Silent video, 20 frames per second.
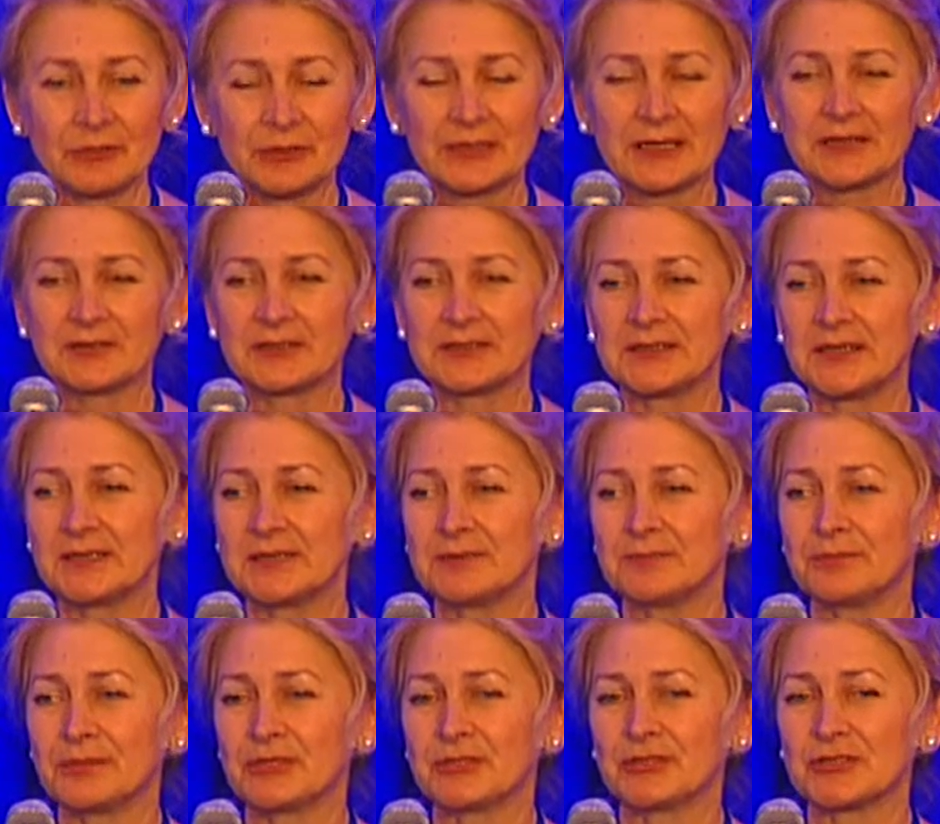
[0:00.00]
180
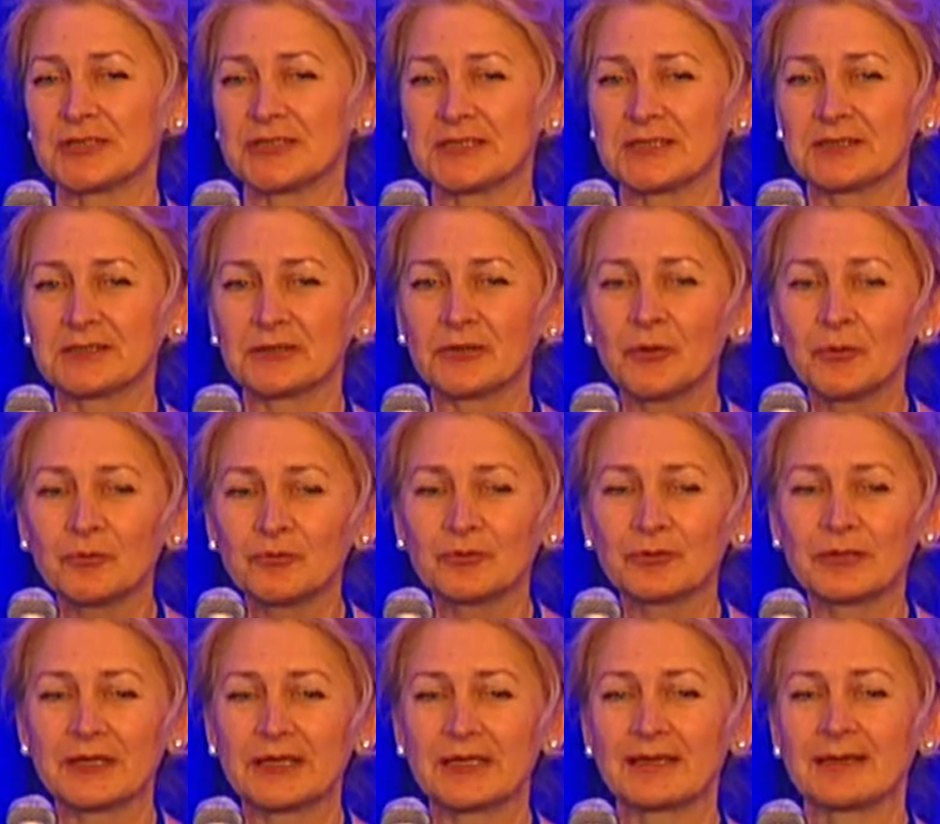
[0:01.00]
patients, and
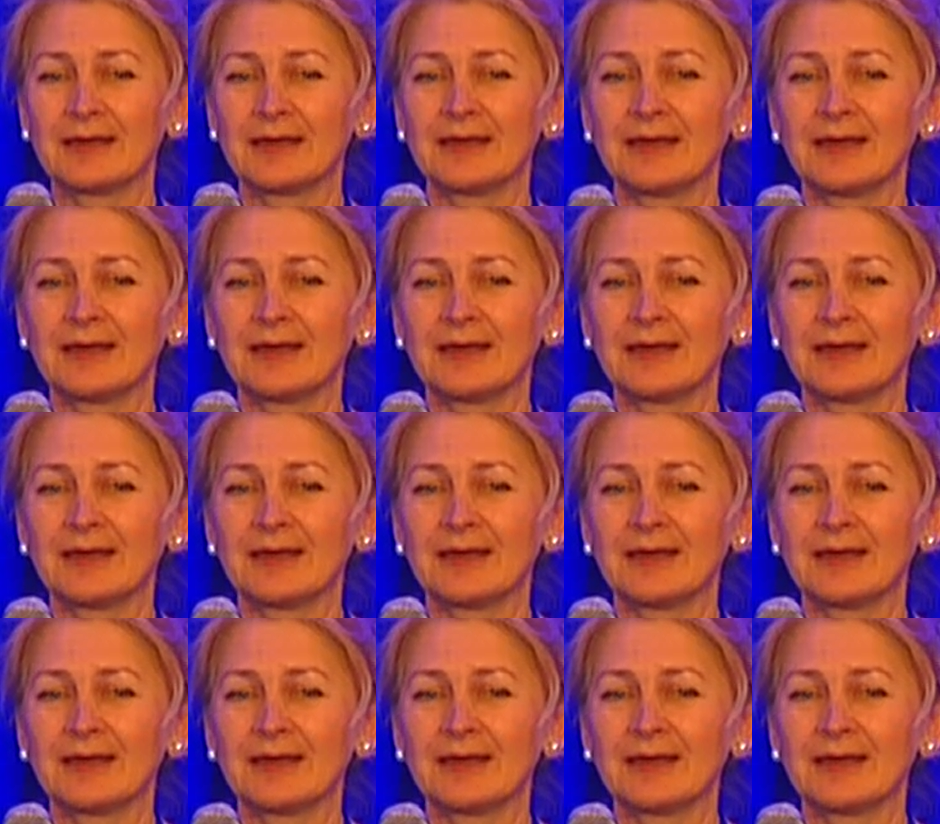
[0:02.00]
hopefully